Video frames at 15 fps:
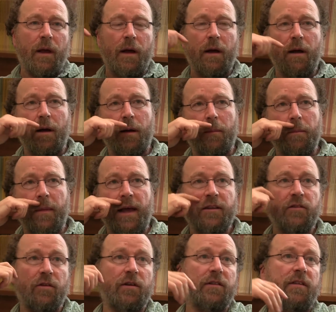Um,
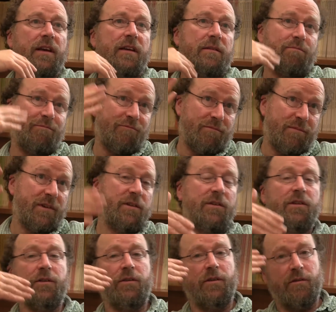as long as I
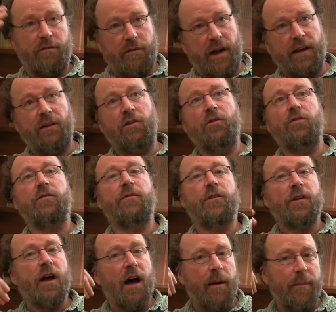continue to write useful
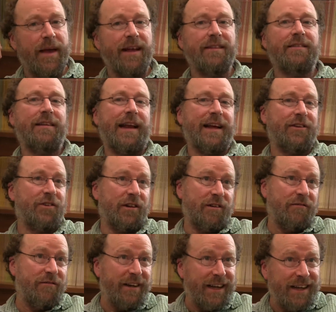comments and
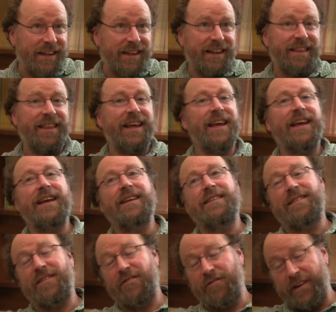actually read the
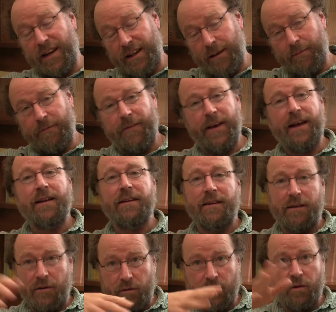things and grade them
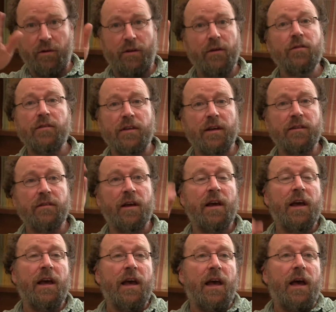fairly, doing all those things,
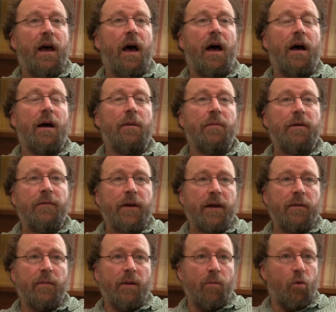um, if I
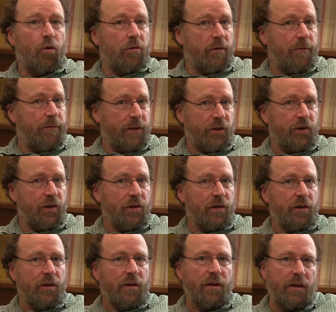can be more efficient,
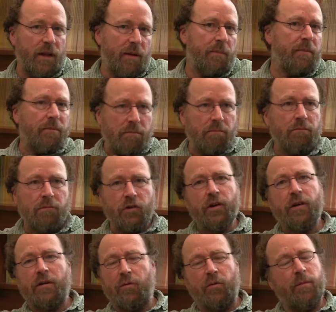then that
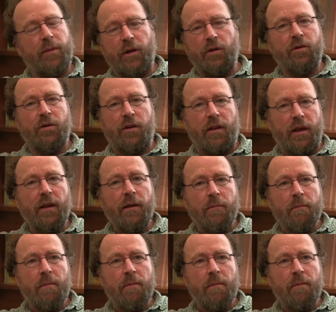generally would be a good thing.